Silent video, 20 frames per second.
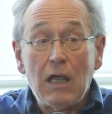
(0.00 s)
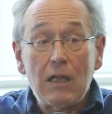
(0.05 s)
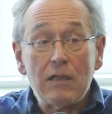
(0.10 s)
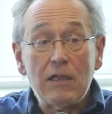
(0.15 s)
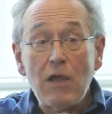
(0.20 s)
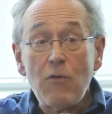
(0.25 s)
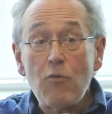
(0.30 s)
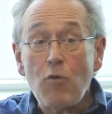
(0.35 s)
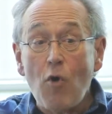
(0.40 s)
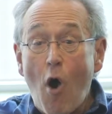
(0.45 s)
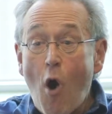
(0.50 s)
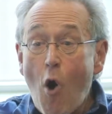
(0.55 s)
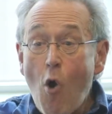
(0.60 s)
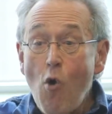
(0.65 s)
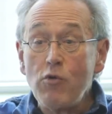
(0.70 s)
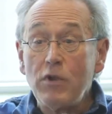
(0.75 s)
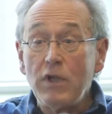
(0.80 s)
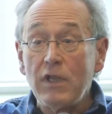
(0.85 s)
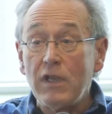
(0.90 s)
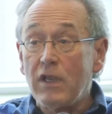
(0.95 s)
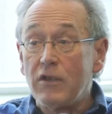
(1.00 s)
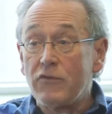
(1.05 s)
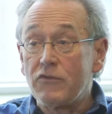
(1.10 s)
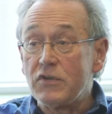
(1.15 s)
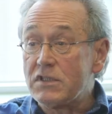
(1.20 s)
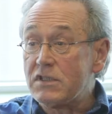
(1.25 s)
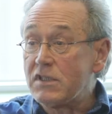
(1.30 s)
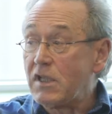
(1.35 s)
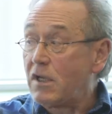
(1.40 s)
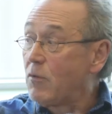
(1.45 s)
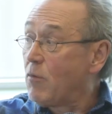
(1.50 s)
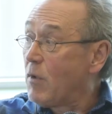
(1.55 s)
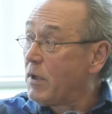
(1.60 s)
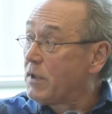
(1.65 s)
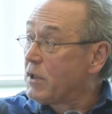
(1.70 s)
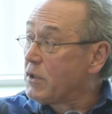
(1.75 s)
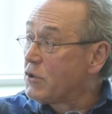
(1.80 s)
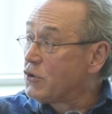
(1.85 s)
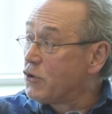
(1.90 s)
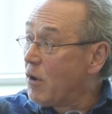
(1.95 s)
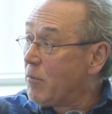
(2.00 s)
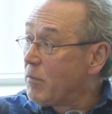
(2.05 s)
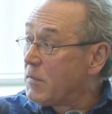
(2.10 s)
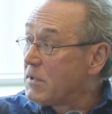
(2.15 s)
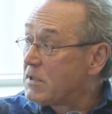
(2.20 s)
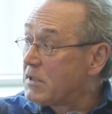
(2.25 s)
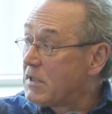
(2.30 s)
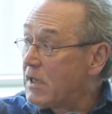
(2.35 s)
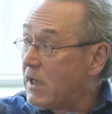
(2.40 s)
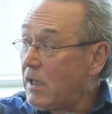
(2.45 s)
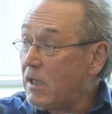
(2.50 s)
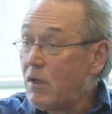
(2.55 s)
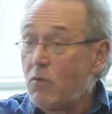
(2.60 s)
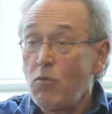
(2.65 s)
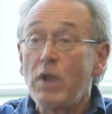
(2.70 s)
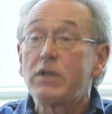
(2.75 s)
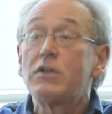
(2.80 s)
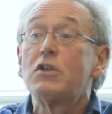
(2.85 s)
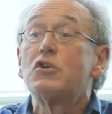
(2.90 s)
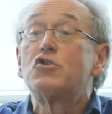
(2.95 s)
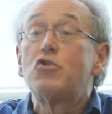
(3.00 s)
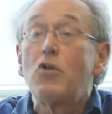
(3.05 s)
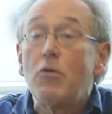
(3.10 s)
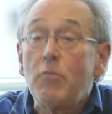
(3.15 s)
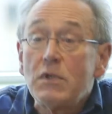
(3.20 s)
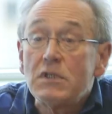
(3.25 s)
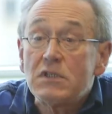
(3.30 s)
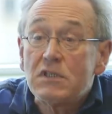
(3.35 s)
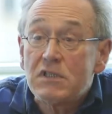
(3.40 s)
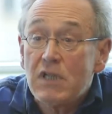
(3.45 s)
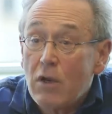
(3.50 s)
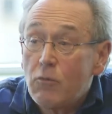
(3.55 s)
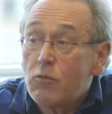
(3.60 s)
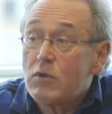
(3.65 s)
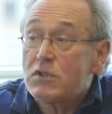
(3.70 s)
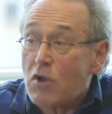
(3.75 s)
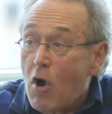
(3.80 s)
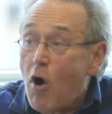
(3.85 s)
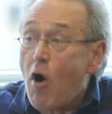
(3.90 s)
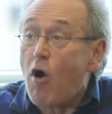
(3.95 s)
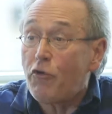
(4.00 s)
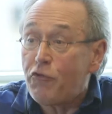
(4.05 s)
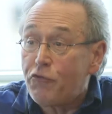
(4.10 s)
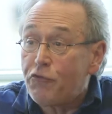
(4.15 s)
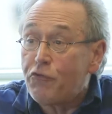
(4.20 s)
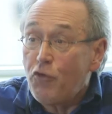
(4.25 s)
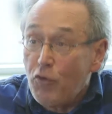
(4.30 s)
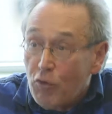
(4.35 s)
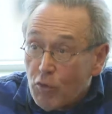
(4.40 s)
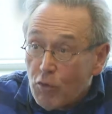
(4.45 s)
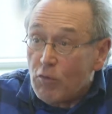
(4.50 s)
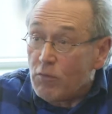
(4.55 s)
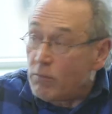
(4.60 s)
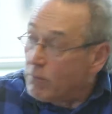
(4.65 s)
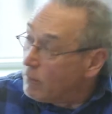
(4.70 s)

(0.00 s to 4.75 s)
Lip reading: they were only interested in what the Germans did, and what the Germans said was all true,